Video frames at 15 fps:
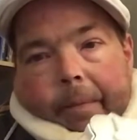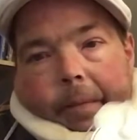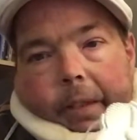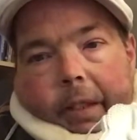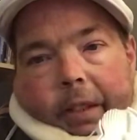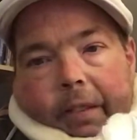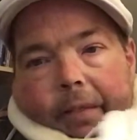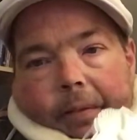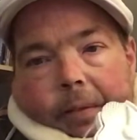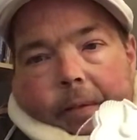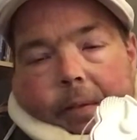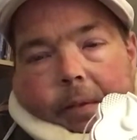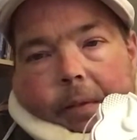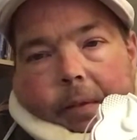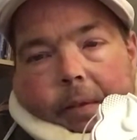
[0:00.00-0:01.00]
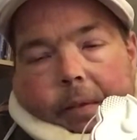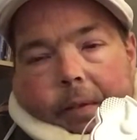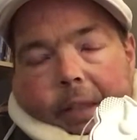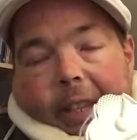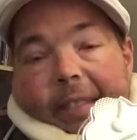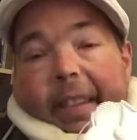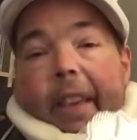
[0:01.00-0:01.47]
this.
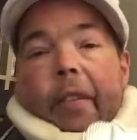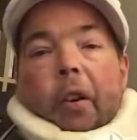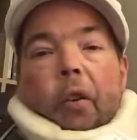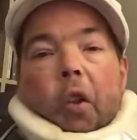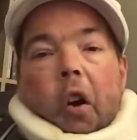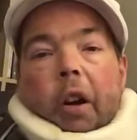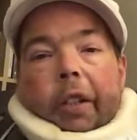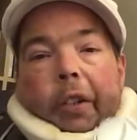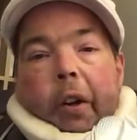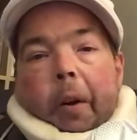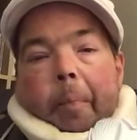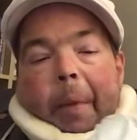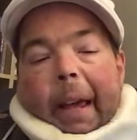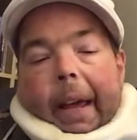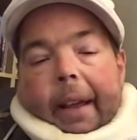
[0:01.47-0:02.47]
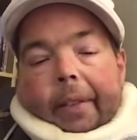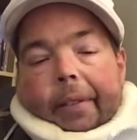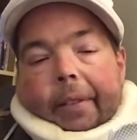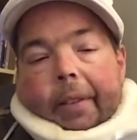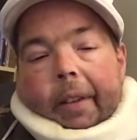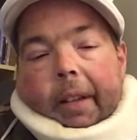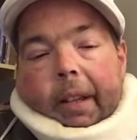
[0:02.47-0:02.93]
They say they're long-term
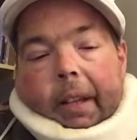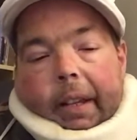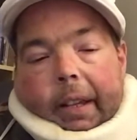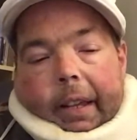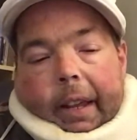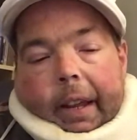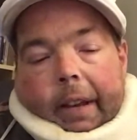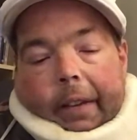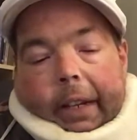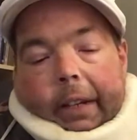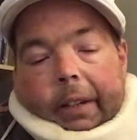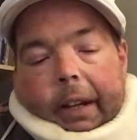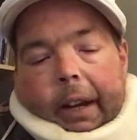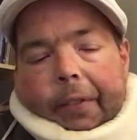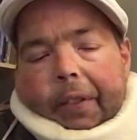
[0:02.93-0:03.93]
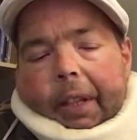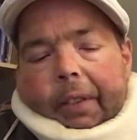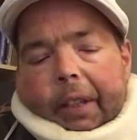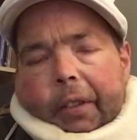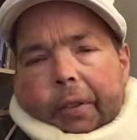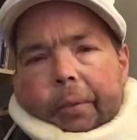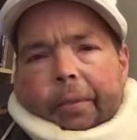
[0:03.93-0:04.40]
pads, and I think
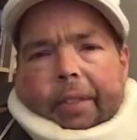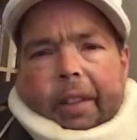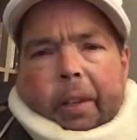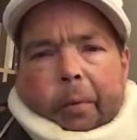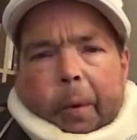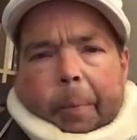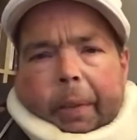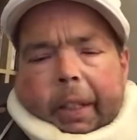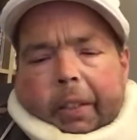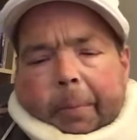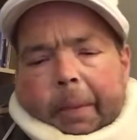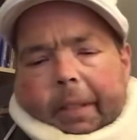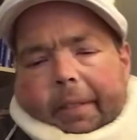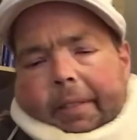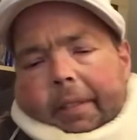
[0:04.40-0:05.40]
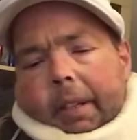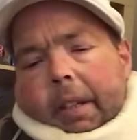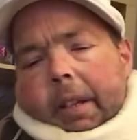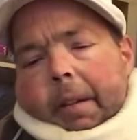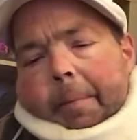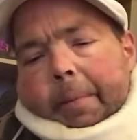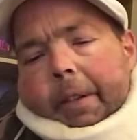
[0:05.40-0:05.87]
they do sell replacements,
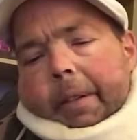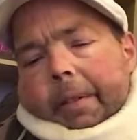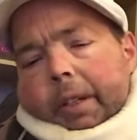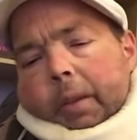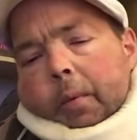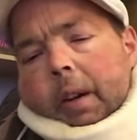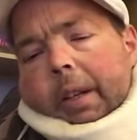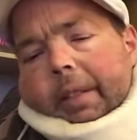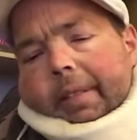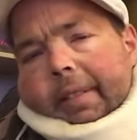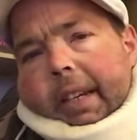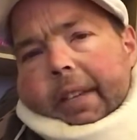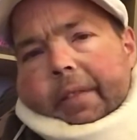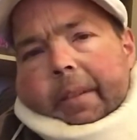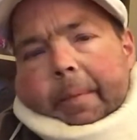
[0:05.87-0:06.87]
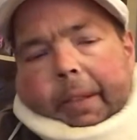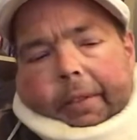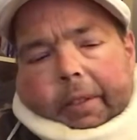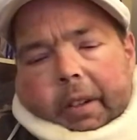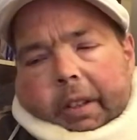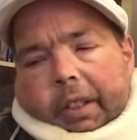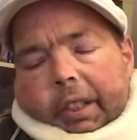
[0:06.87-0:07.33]
but you want to save them as
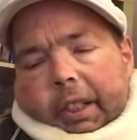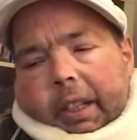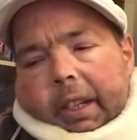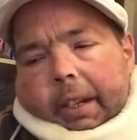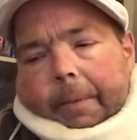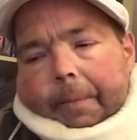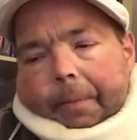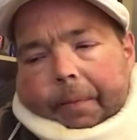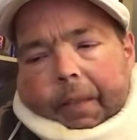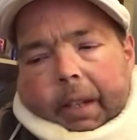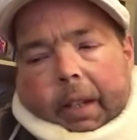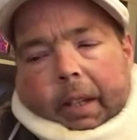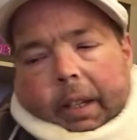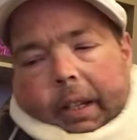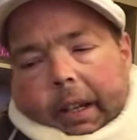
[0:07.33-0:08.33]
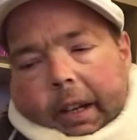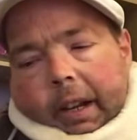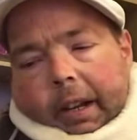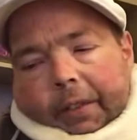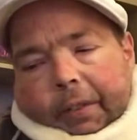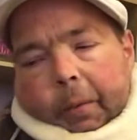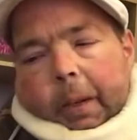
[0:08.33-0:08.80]
long as you can.
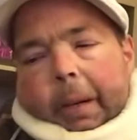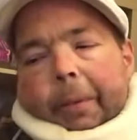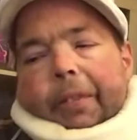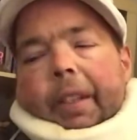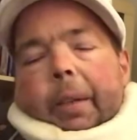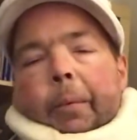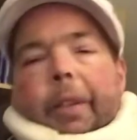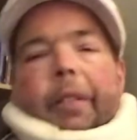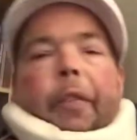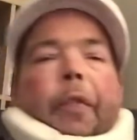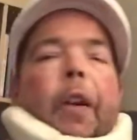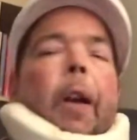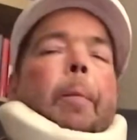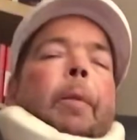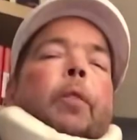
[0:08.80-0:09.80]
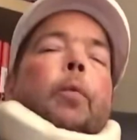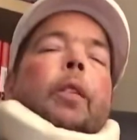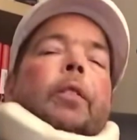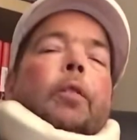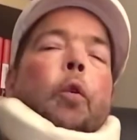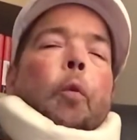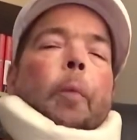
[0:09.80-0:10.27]
So what I was saying was, a therapist
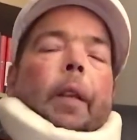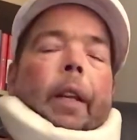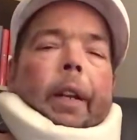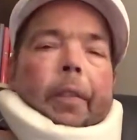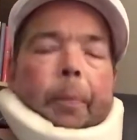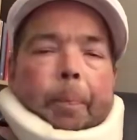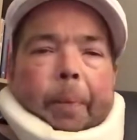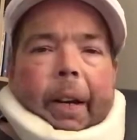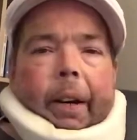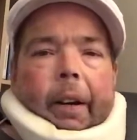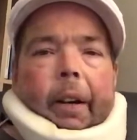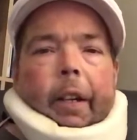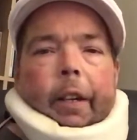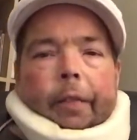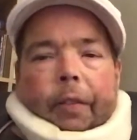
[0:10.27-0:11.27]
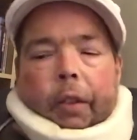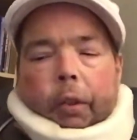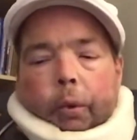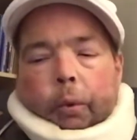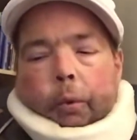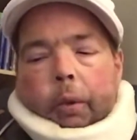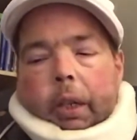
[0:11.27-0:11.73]
once told me that it's better if
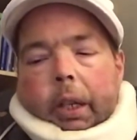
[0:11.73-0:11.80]
you